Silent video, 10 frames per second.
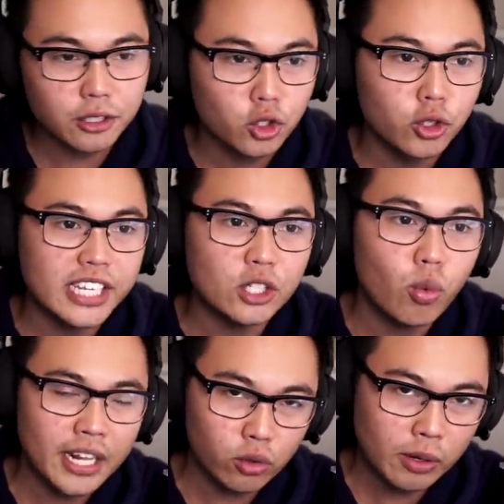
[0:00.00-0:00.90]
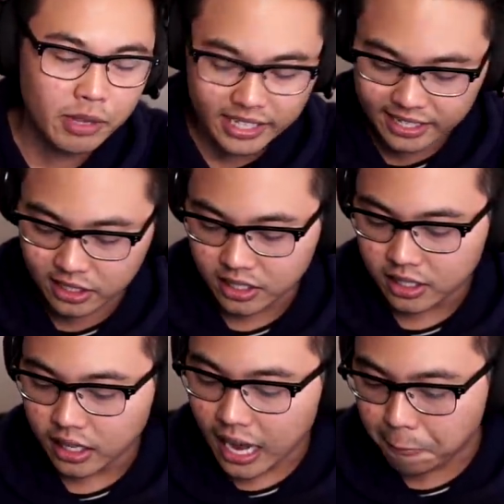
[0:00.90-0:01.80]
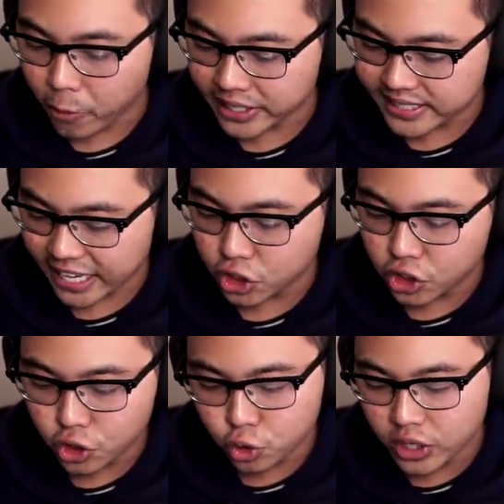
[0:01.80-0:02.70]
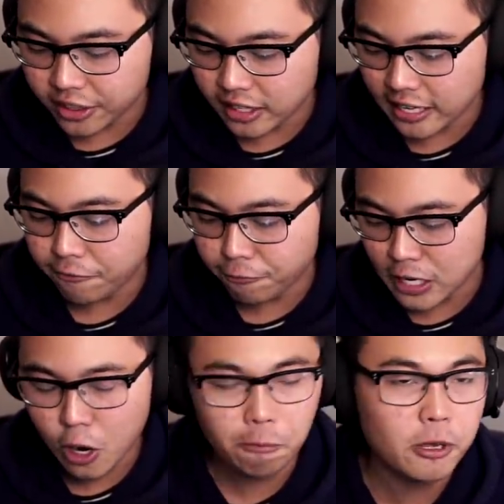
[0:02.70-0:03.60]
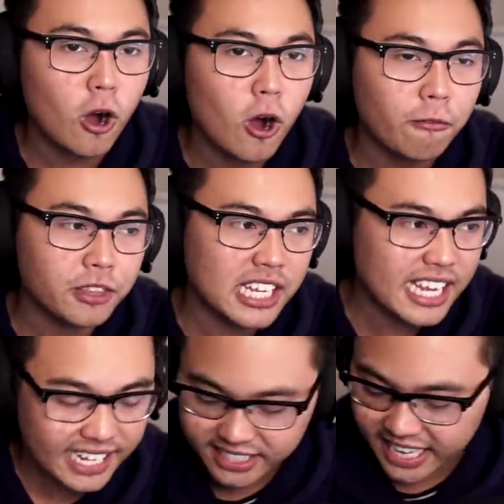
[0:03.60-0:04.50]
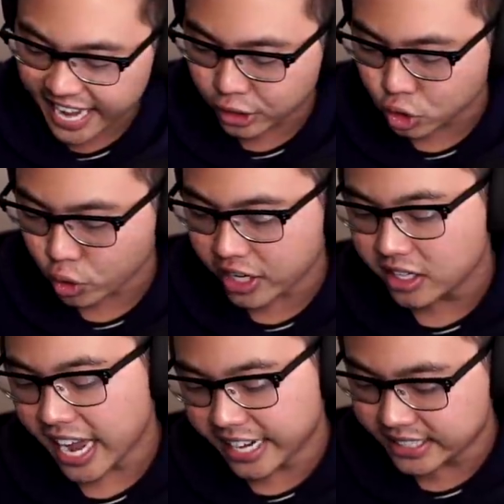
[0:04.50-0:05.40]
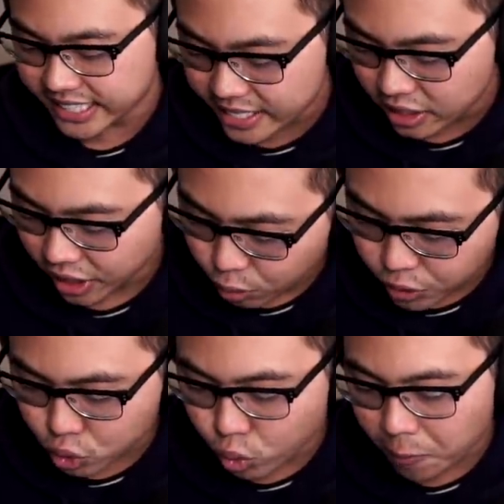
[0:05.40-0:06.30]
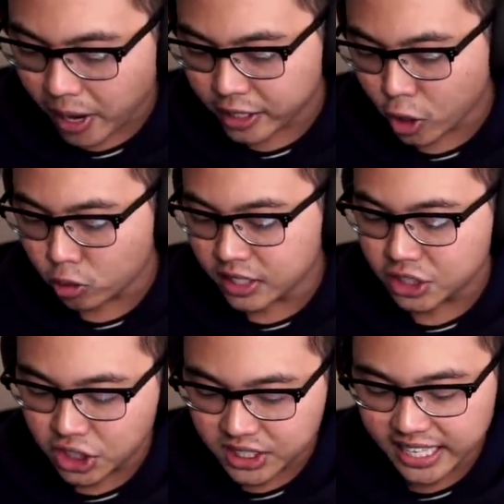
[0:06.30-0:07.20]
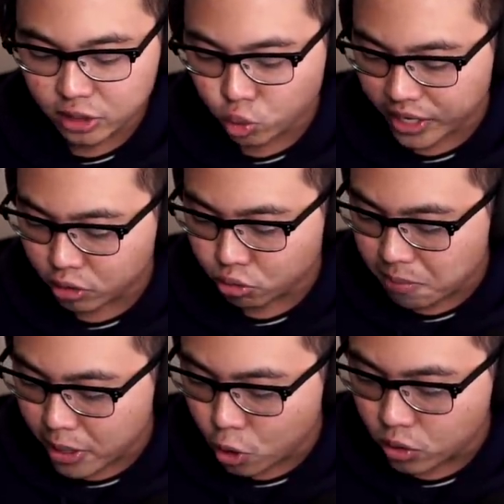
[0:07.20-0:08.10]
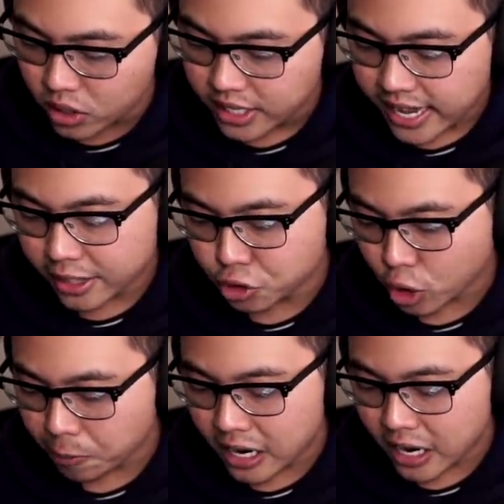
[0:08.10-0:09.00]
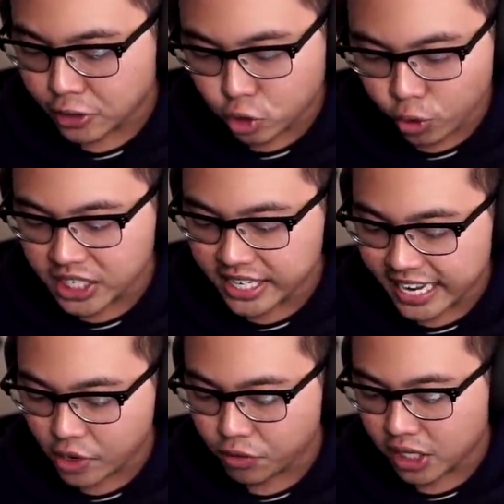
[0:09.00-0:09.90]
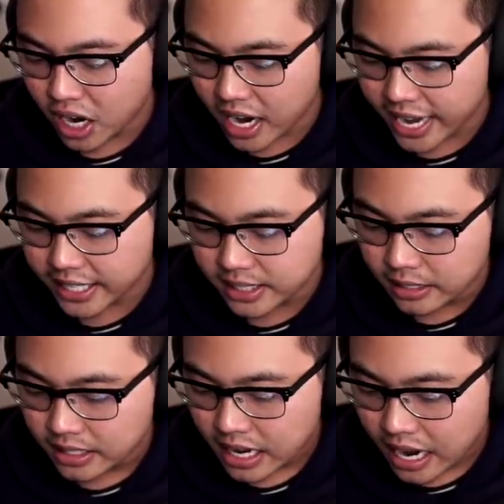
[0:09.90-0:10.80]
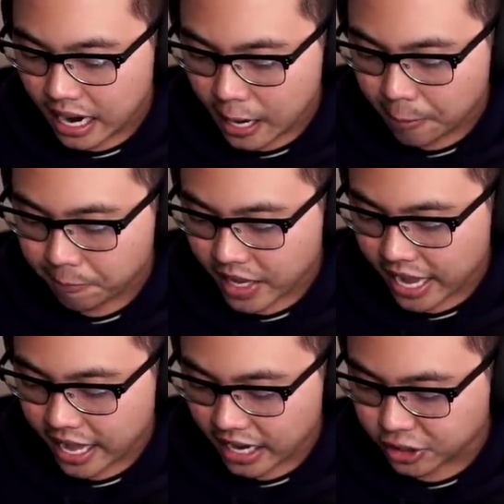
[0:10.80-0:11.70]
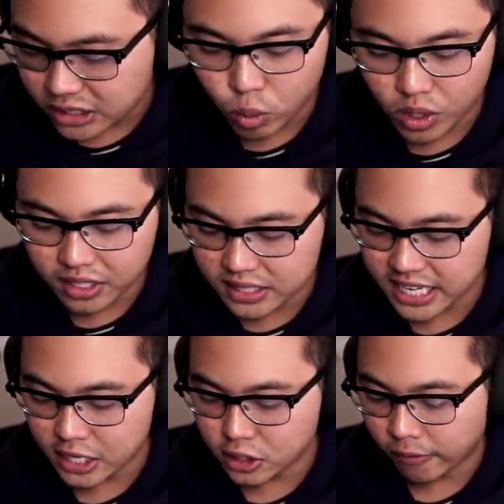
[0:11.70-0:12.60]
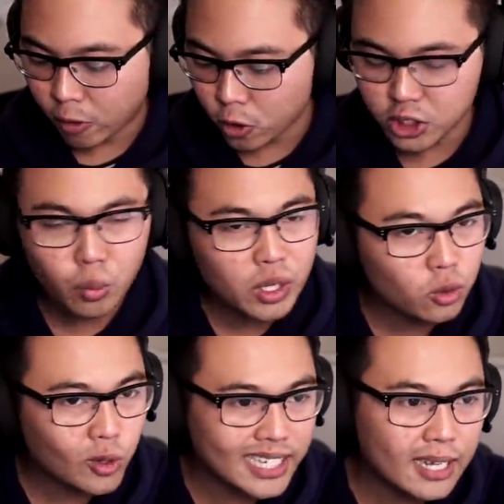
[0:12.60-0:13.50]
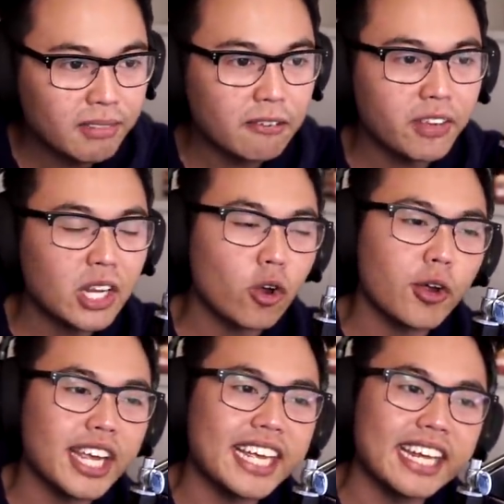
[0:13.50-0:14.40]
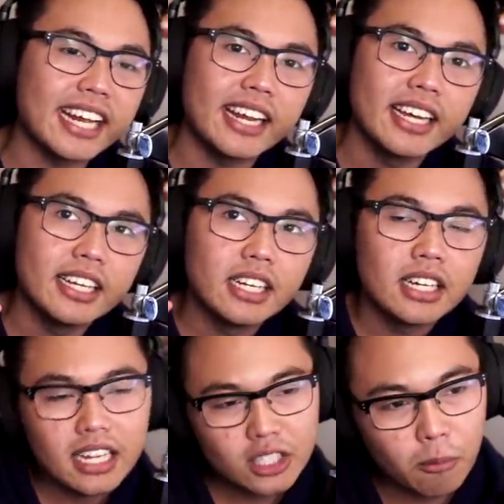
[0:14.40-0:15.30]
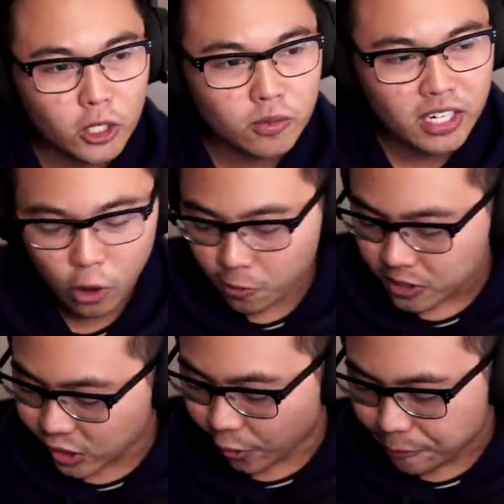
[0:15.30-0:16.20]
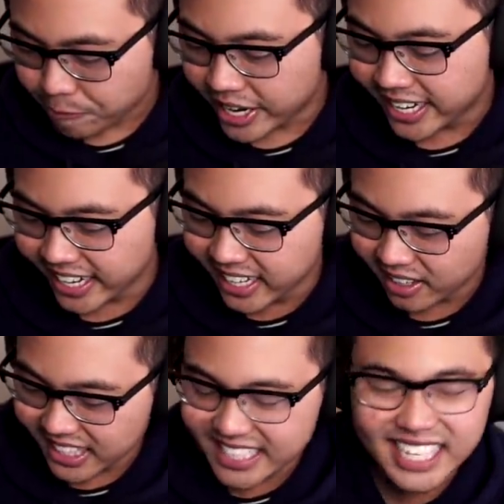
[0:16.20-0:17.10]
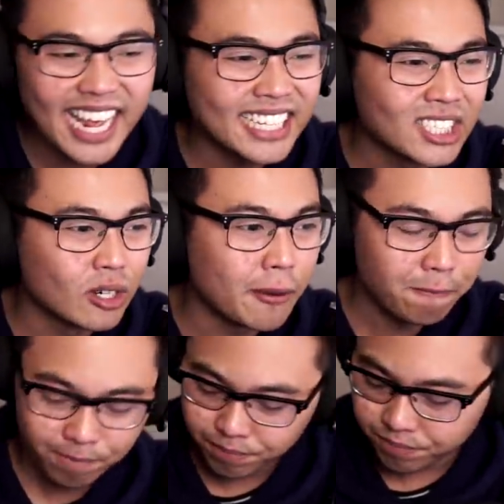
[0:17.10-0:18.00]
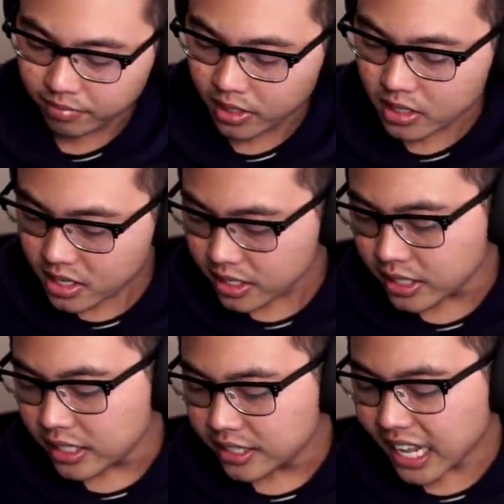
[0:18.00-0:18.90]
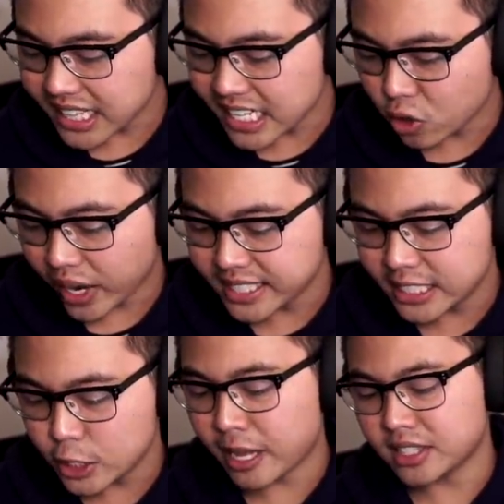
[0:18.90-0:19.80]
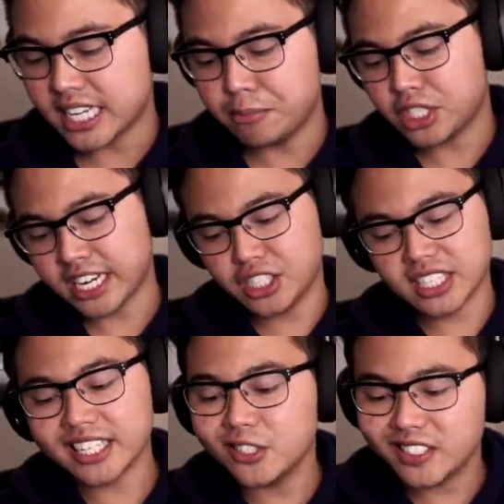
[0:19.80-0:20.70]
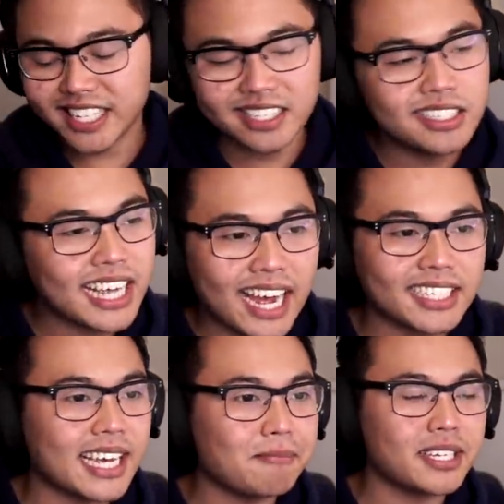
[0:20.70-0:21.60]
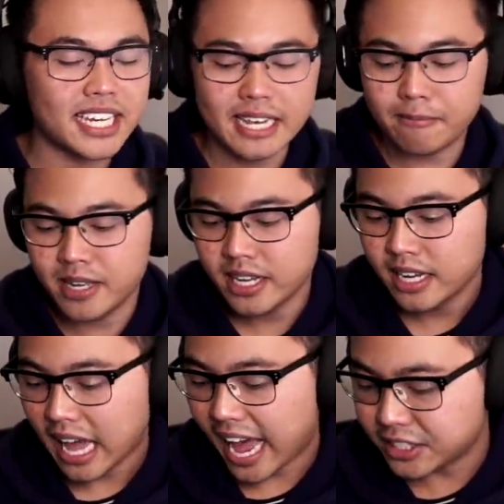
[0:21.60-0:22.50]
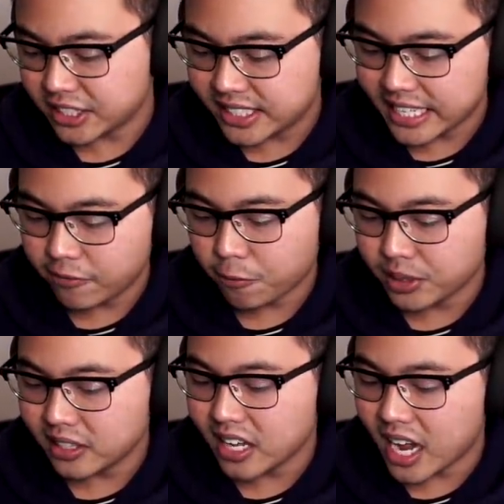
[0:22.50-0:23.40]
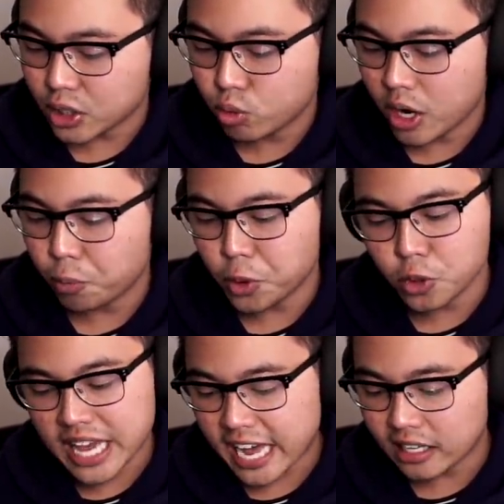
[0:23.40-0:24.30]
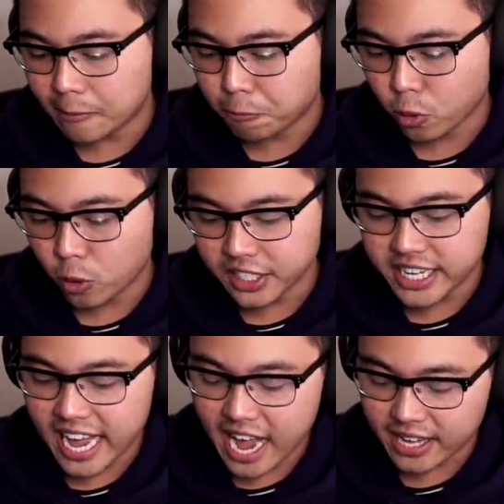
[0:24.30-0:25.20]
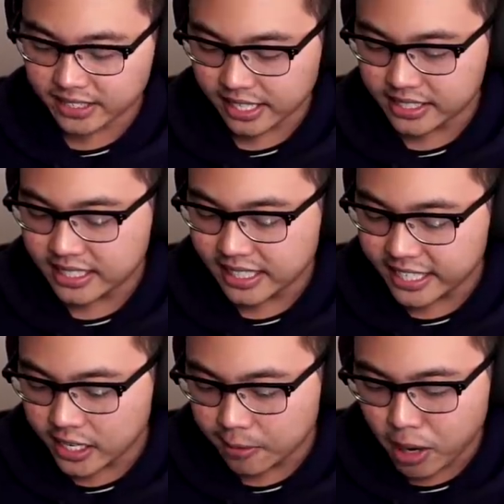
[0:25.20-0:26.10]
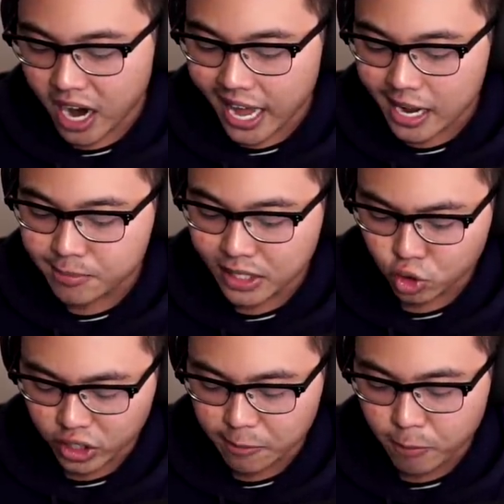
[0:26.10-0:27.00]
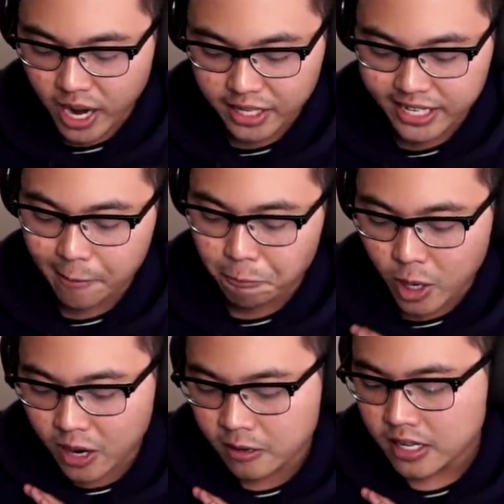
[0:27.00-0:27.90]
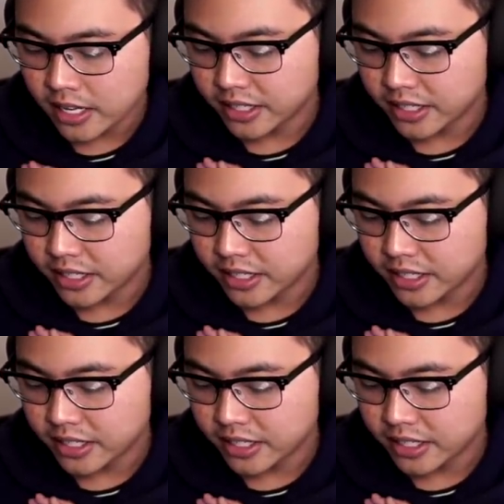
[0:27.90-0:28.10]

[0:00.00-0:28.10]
get it to the 23 million point section, you do get the free copy of the Int Android 18, which is what my goal is, just to get to 23 mil and then drop out. I don't need any of the Kais, and I just want the tickets, of course, so we can do that summoning video in tomorrow's video. So, let's get into it. Nothing crazy about team changes. I use the exact same team. As you've seen from the last one, we use Ella Broly as the leader. My items are Triomite, Yamcha,